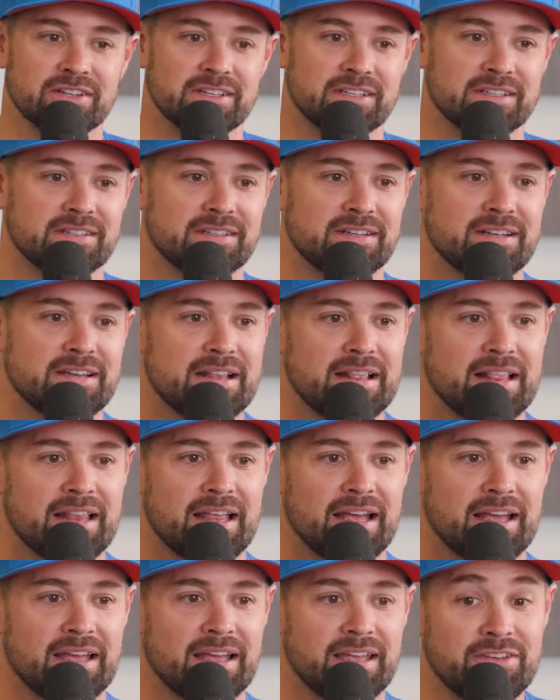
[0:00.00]
And
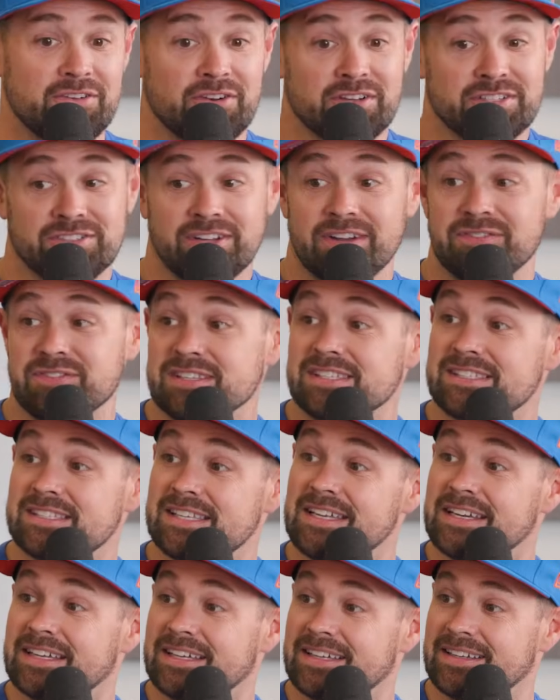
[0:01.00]
I still haven't
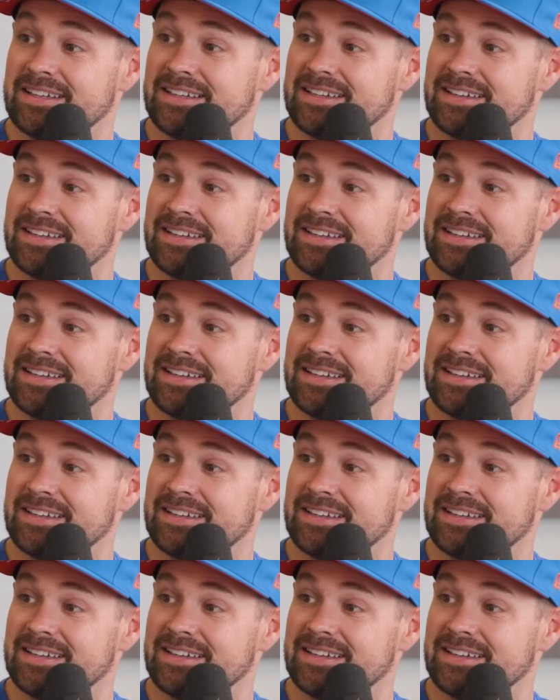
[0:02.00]
seen it.